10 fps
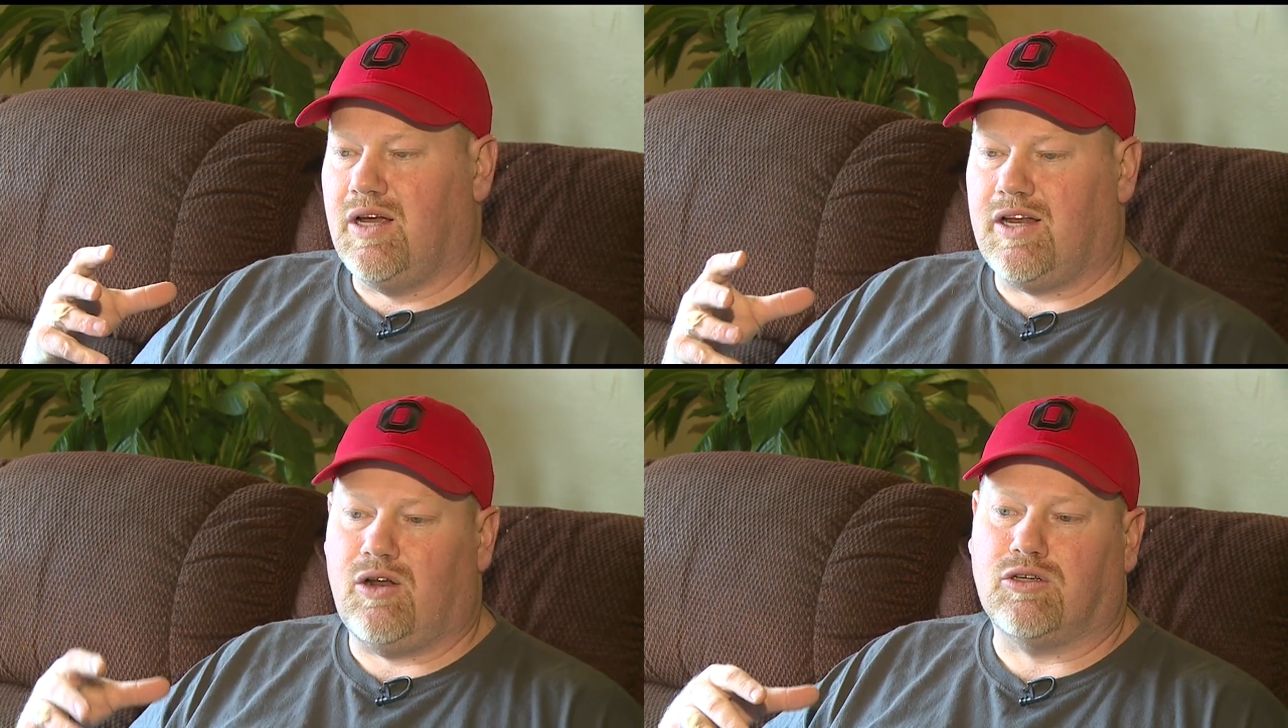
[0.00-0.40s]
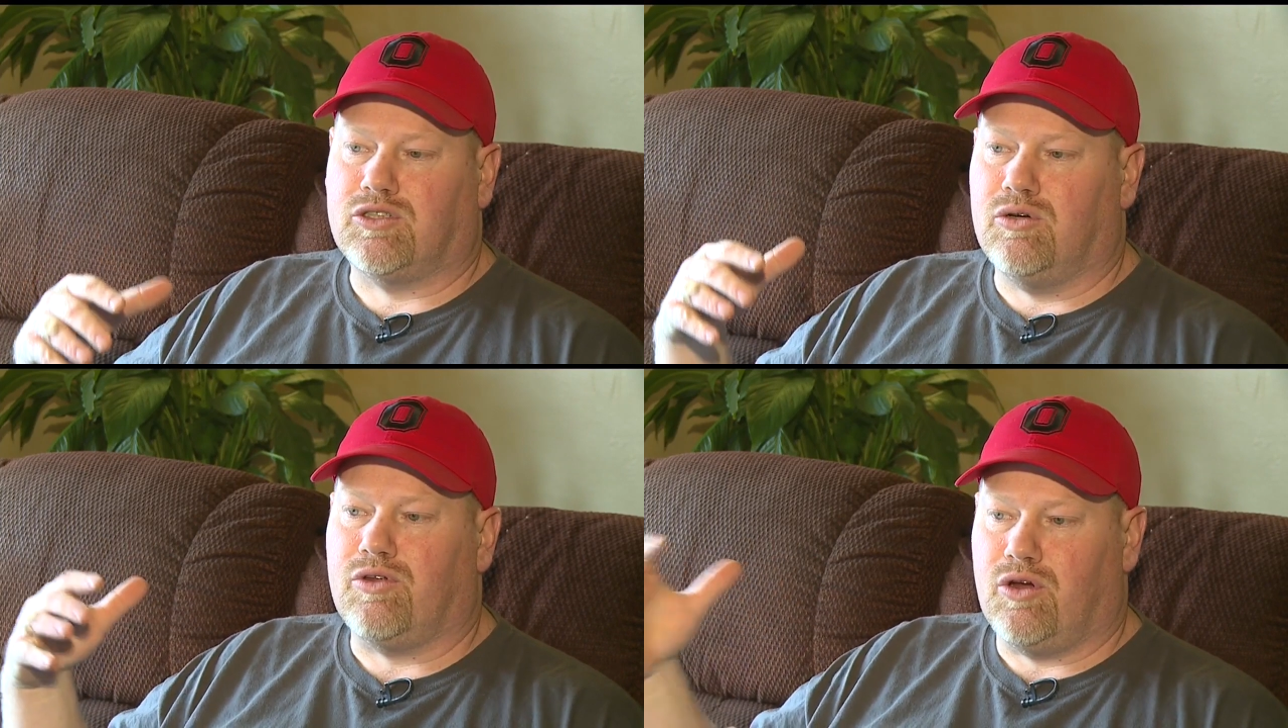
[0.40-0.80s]
and then
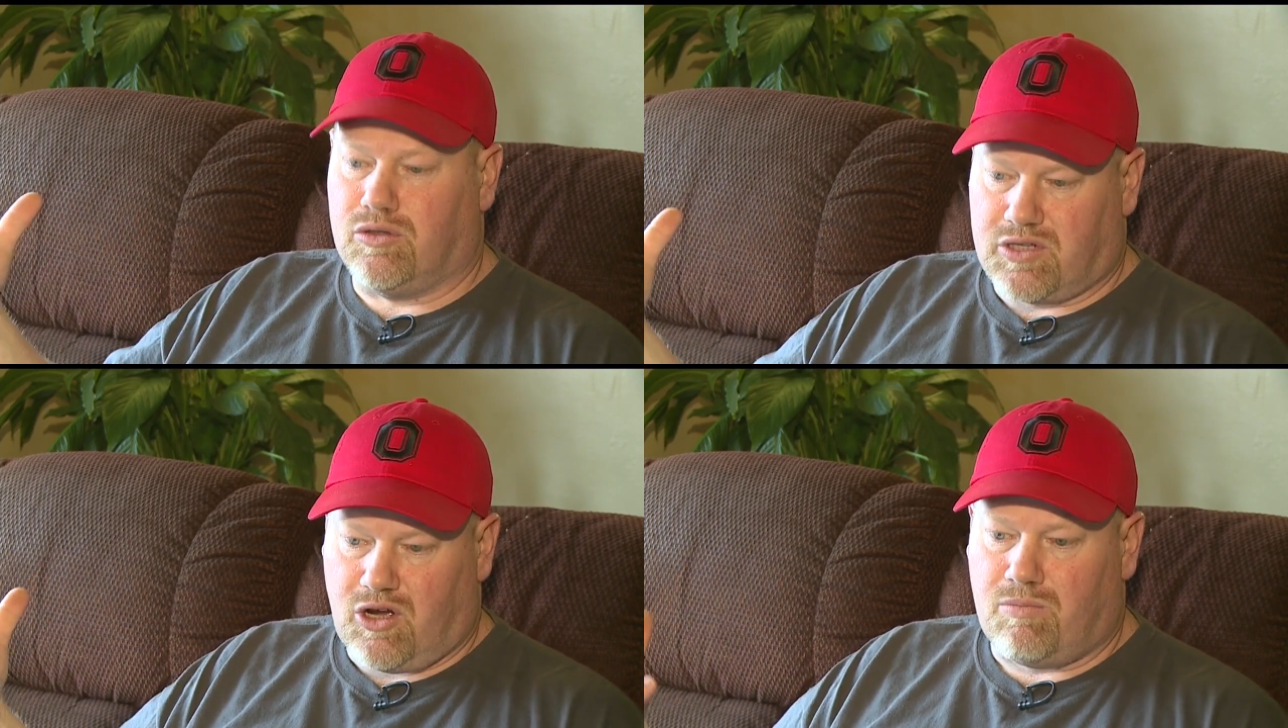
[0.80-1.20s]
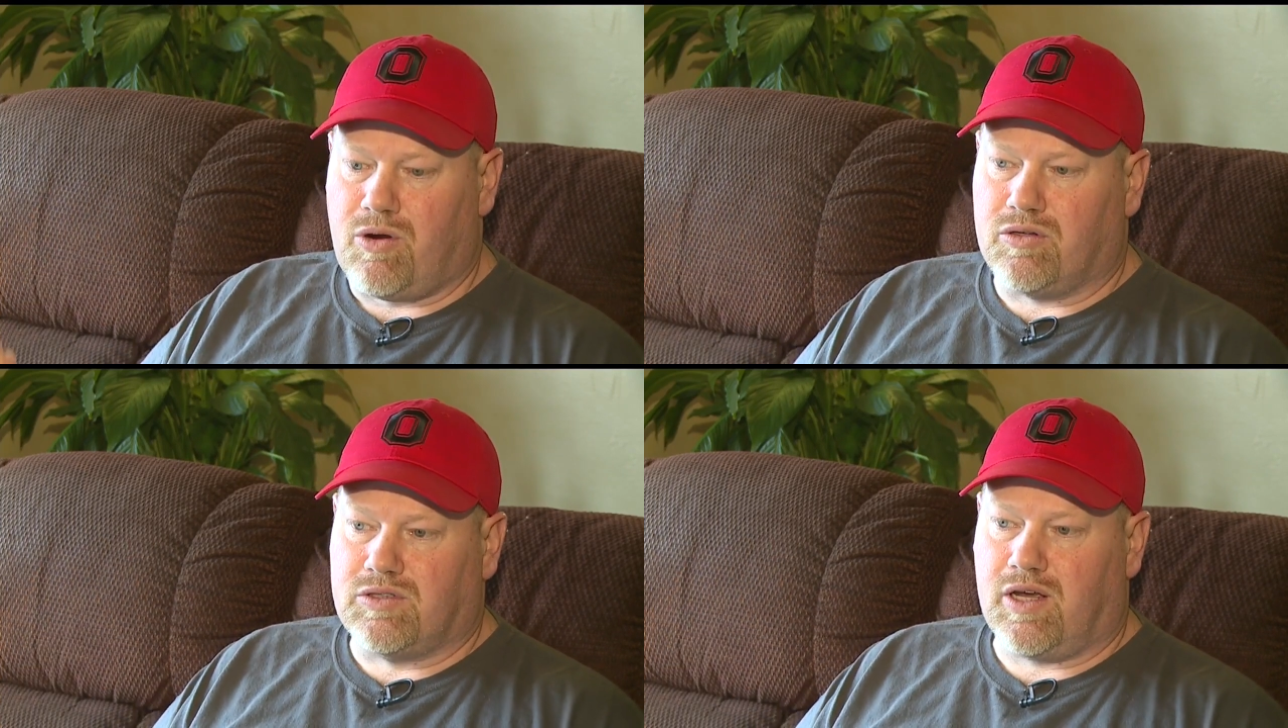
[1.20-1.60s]
also the hotel,
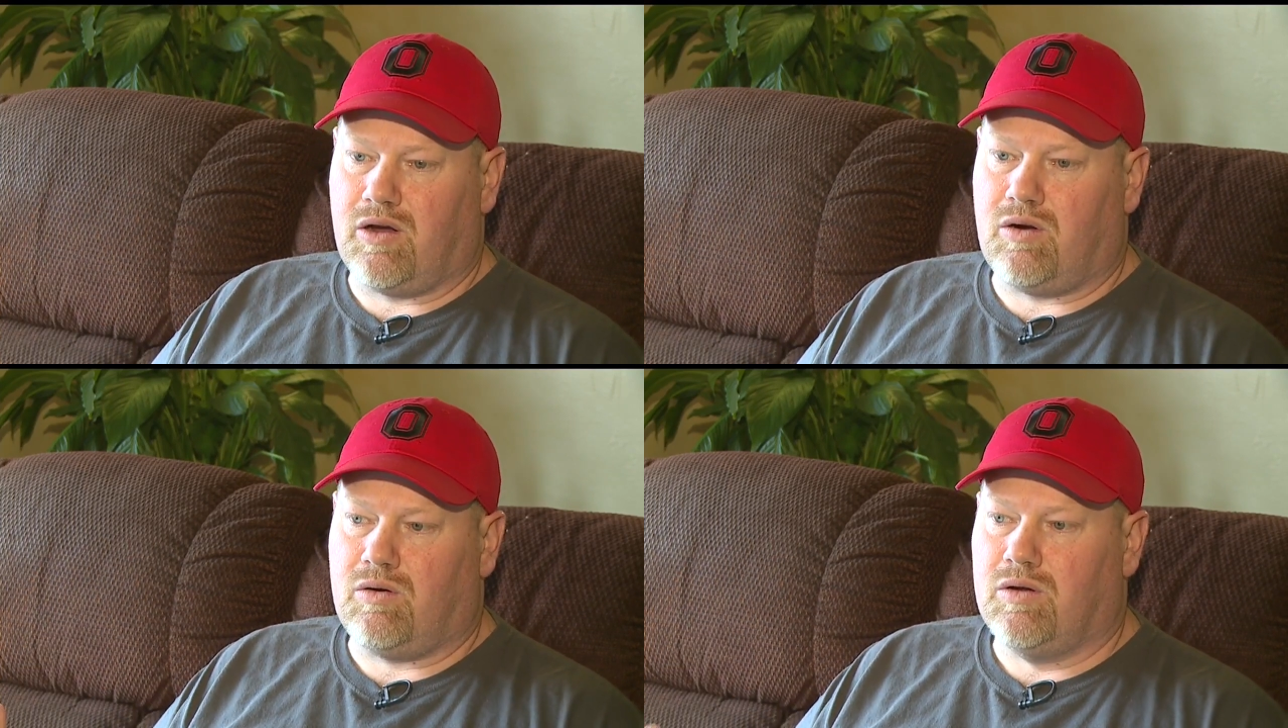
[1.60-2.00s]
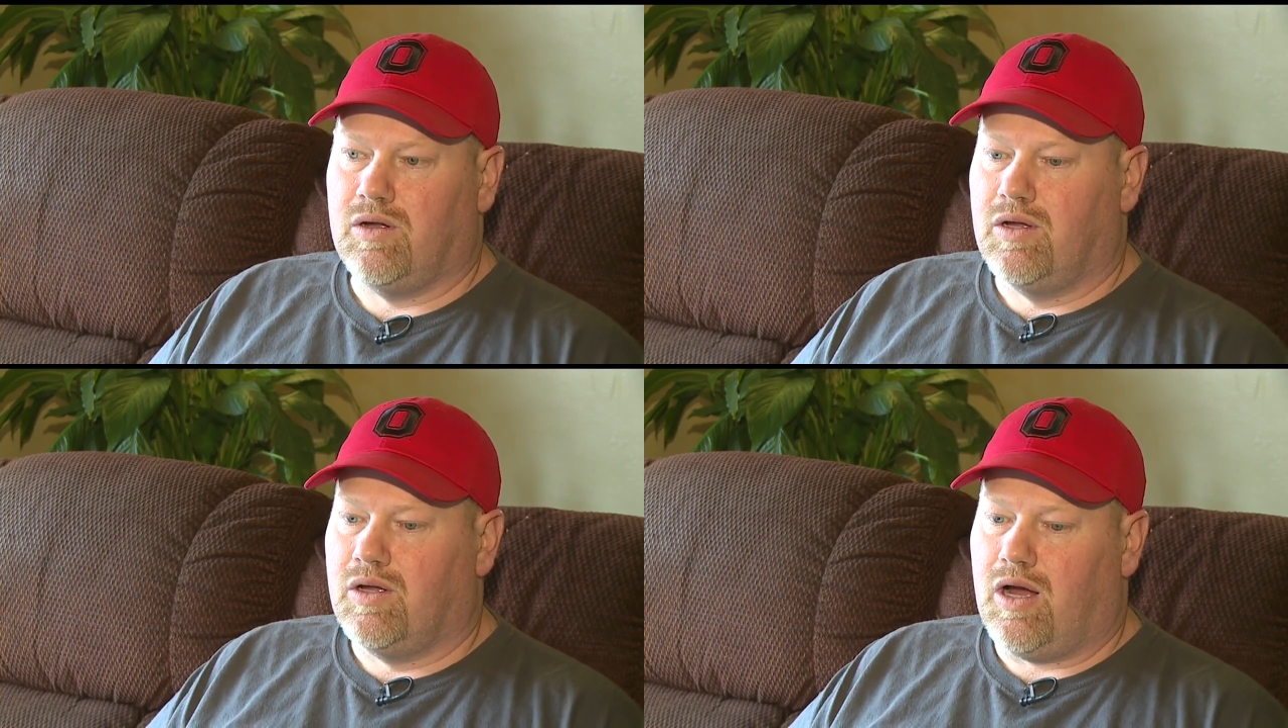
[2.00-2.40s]
motel,
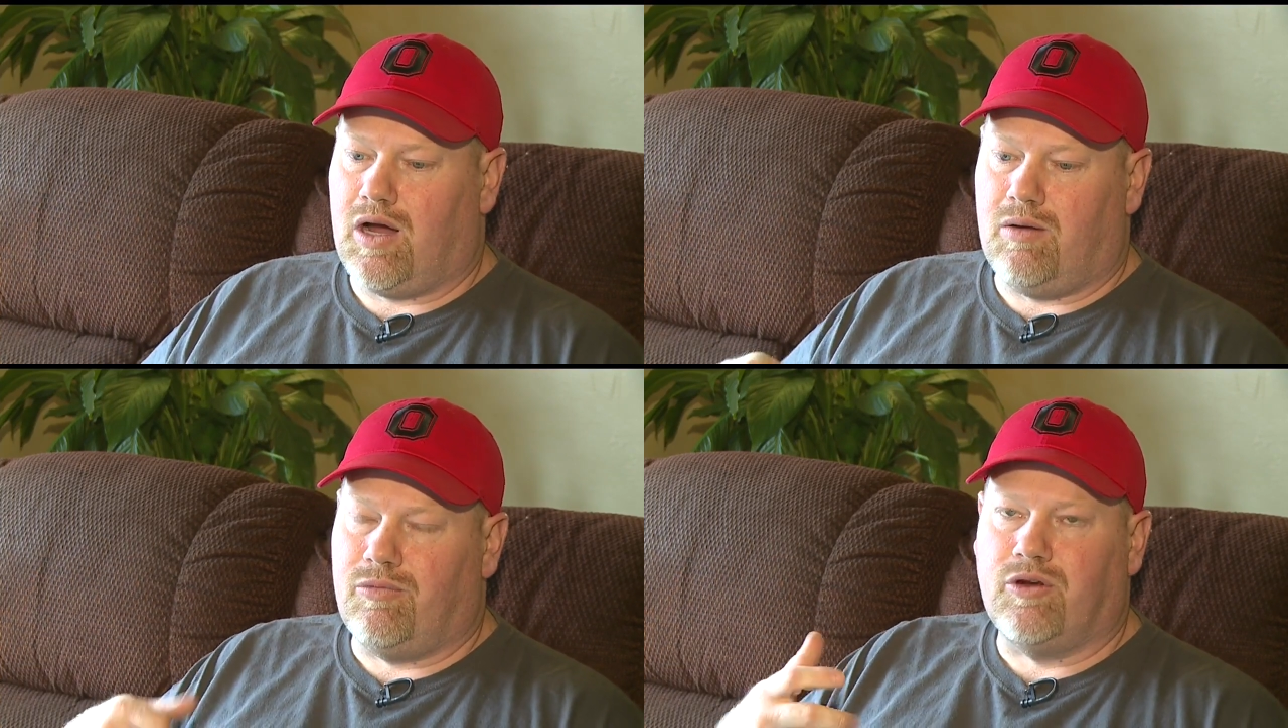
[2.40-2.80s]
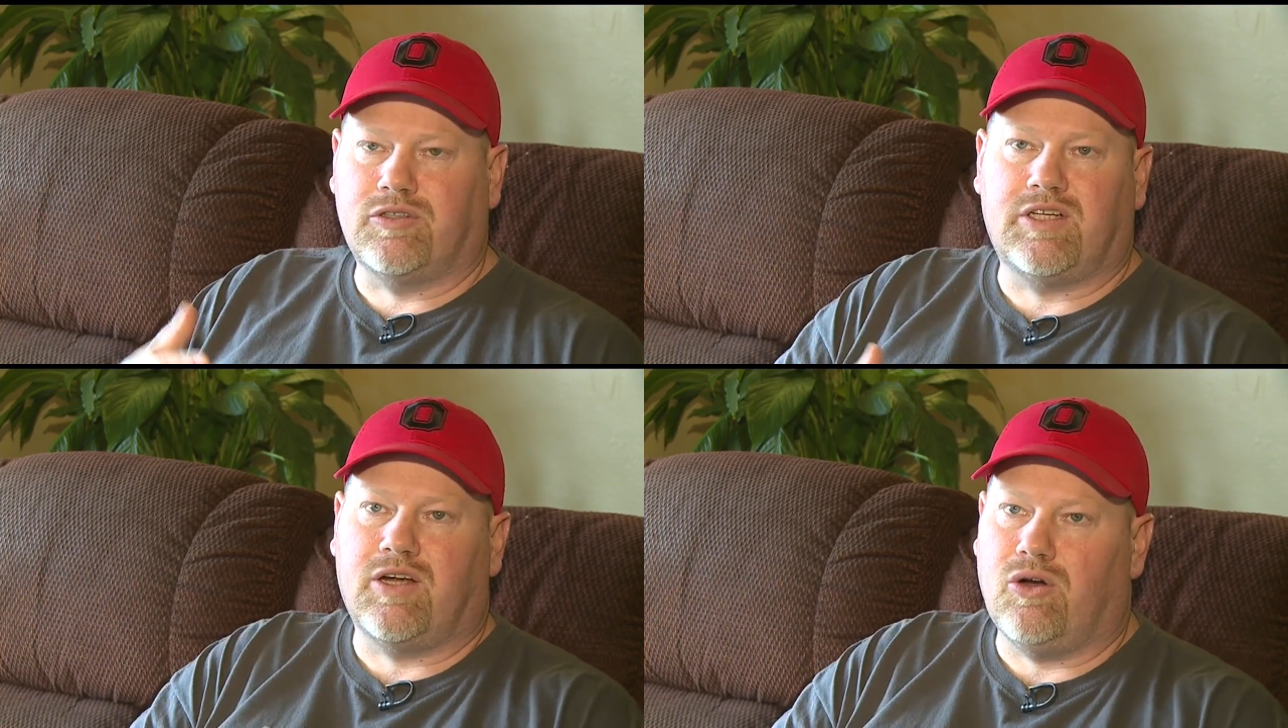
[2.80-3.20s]
um,
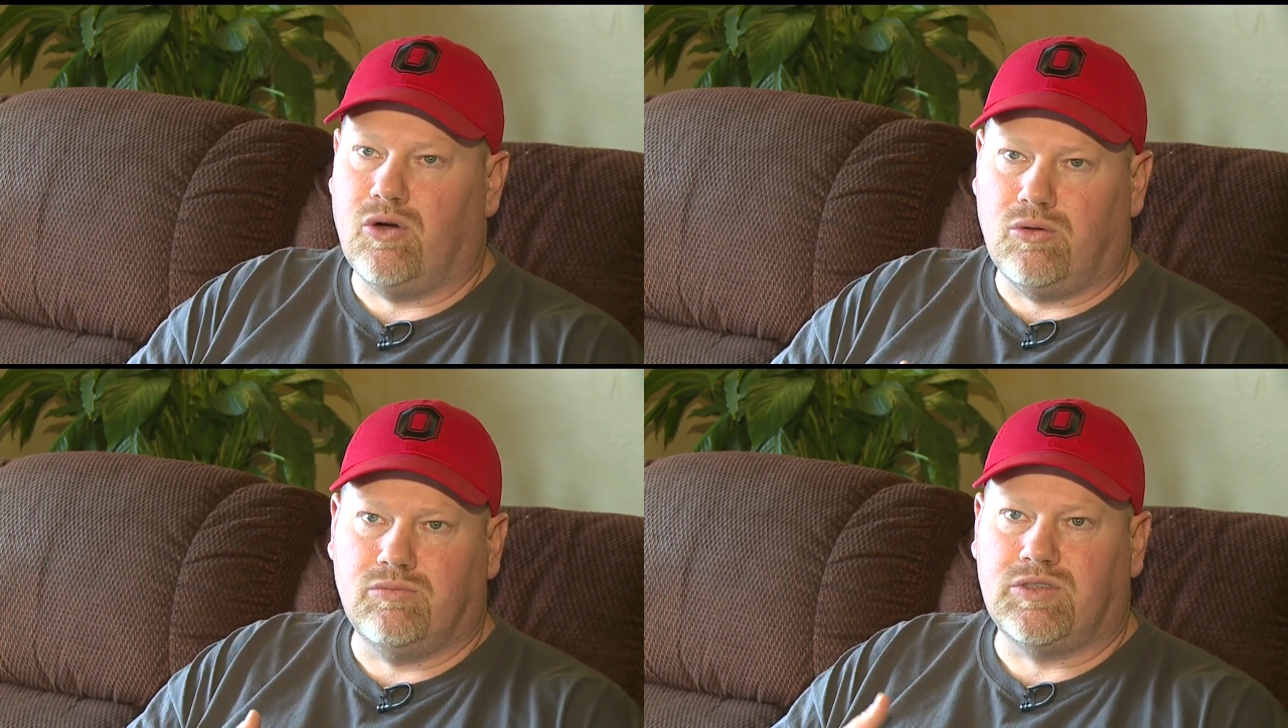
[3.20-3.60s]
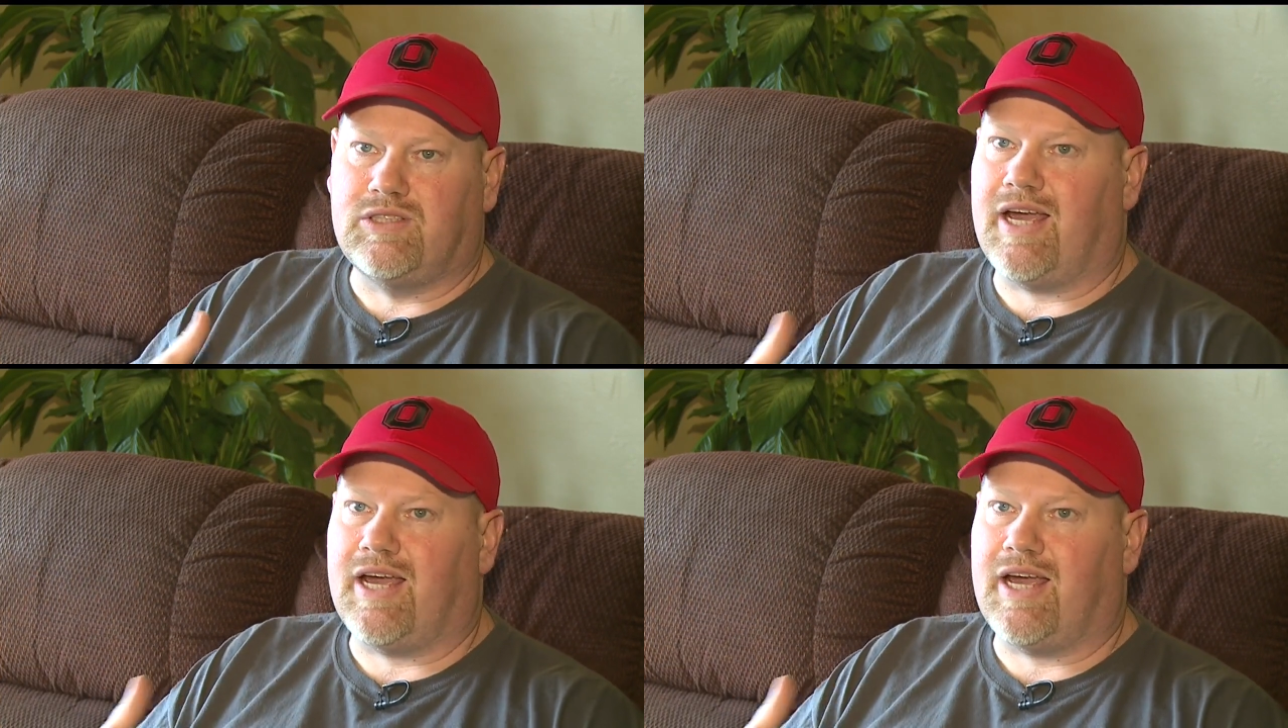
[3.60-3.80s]
nursing homes,